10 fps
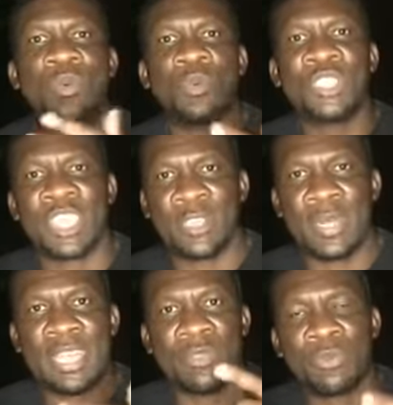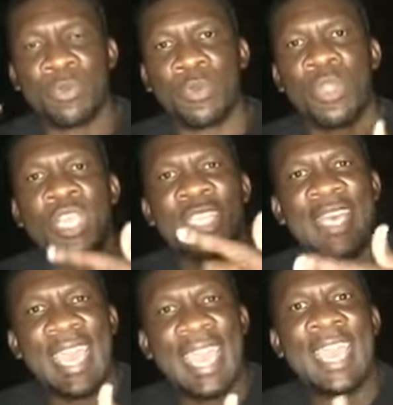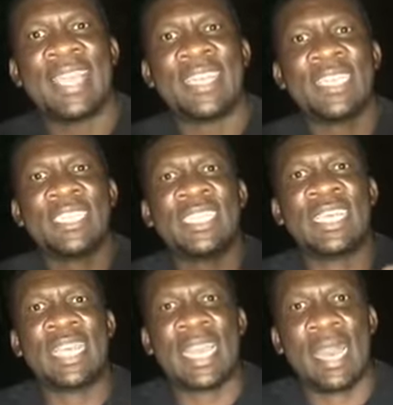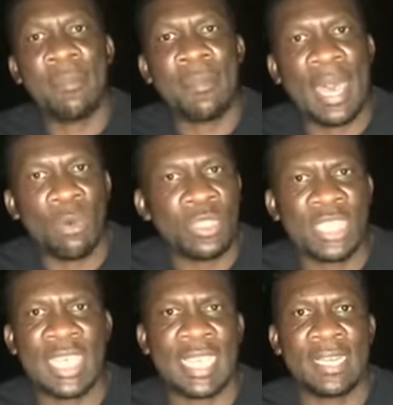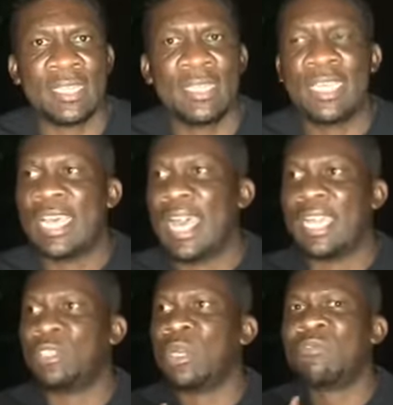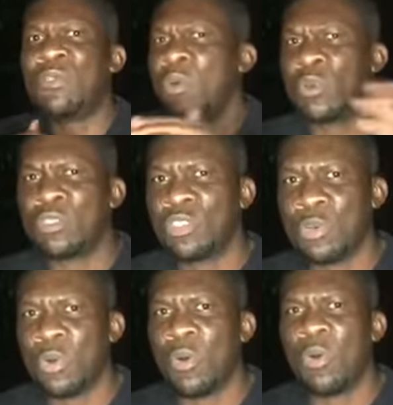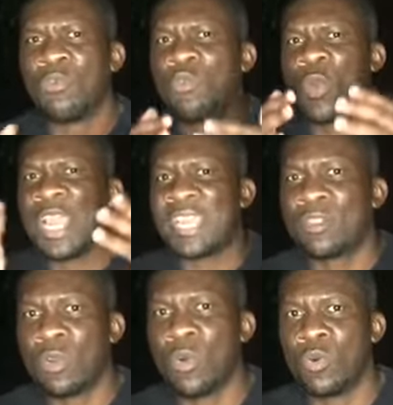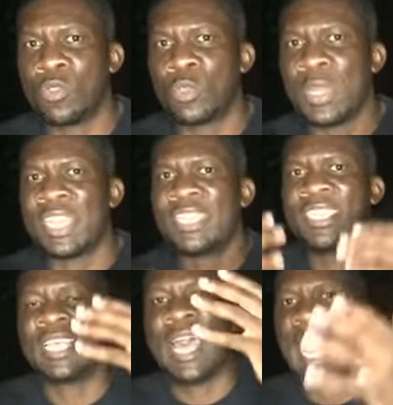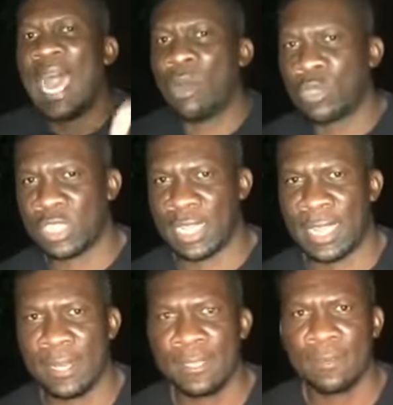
will circulate through the air and actually come outside, and you have no control of where it goes when it's outside.